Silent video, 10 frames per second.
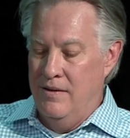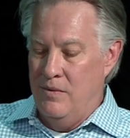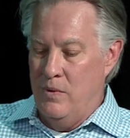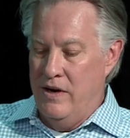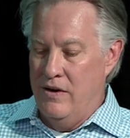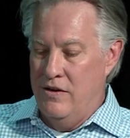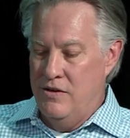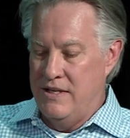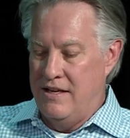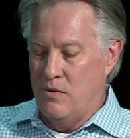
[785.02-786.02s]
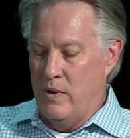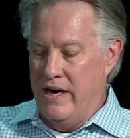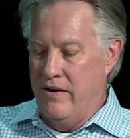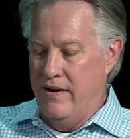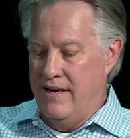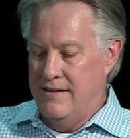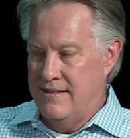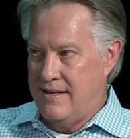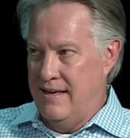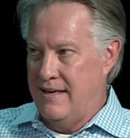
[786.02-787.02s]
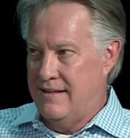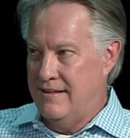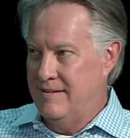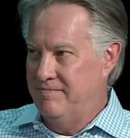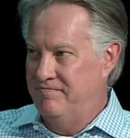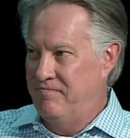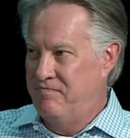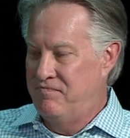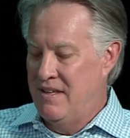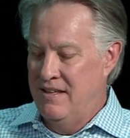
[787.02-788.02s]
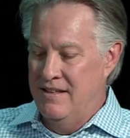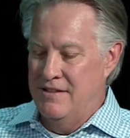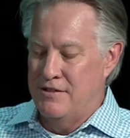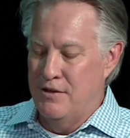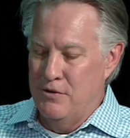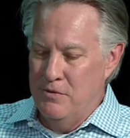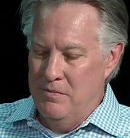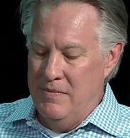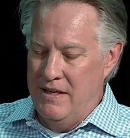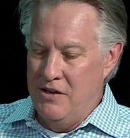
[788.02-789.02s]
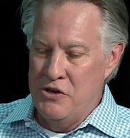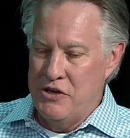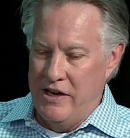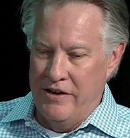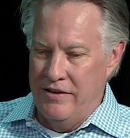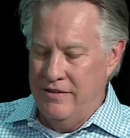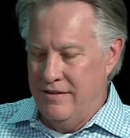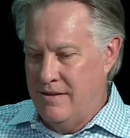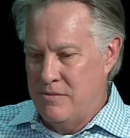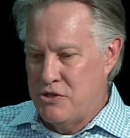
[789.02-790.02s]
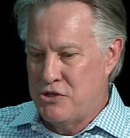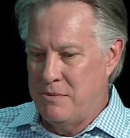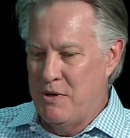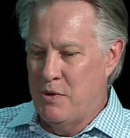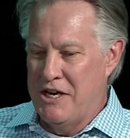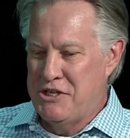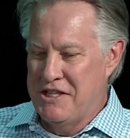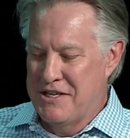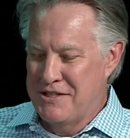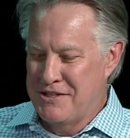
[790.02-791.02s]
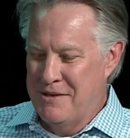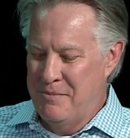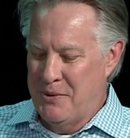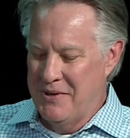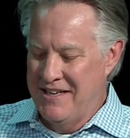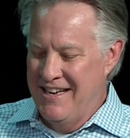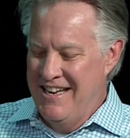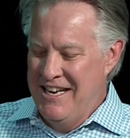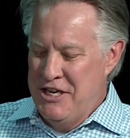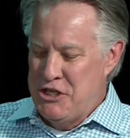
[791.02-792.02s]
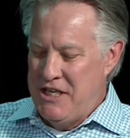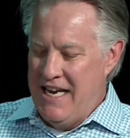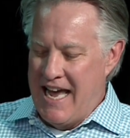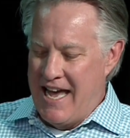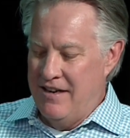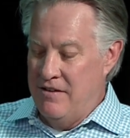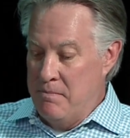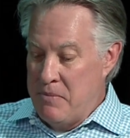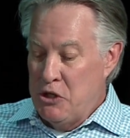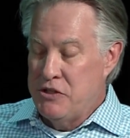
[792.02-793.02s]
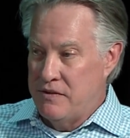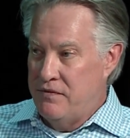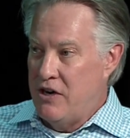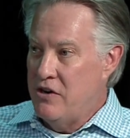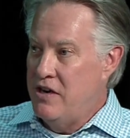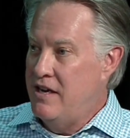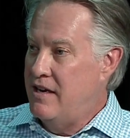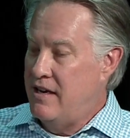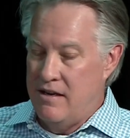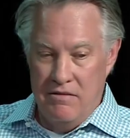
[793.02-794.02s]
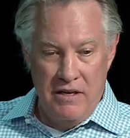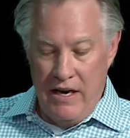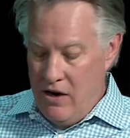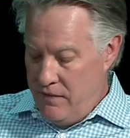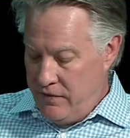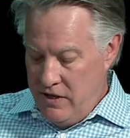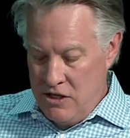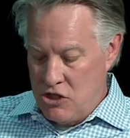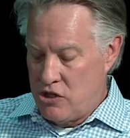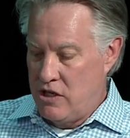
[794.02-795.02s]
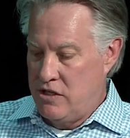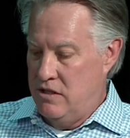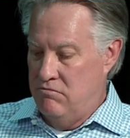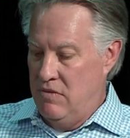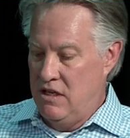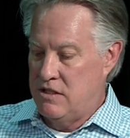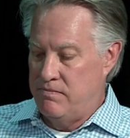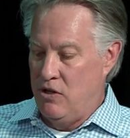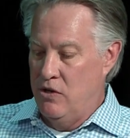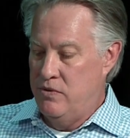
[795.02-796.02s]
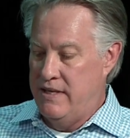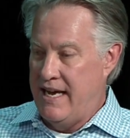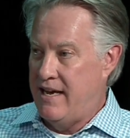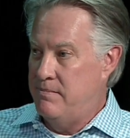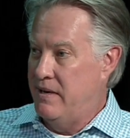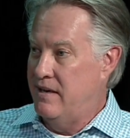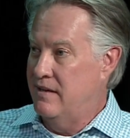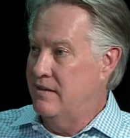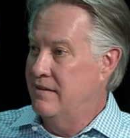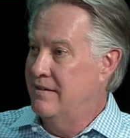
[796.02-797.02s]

where you take the wiring and disconnect it. So my younger daughter, and I'm sure she'll be watching this at some point, she had built a very carefully constructed explode dad button.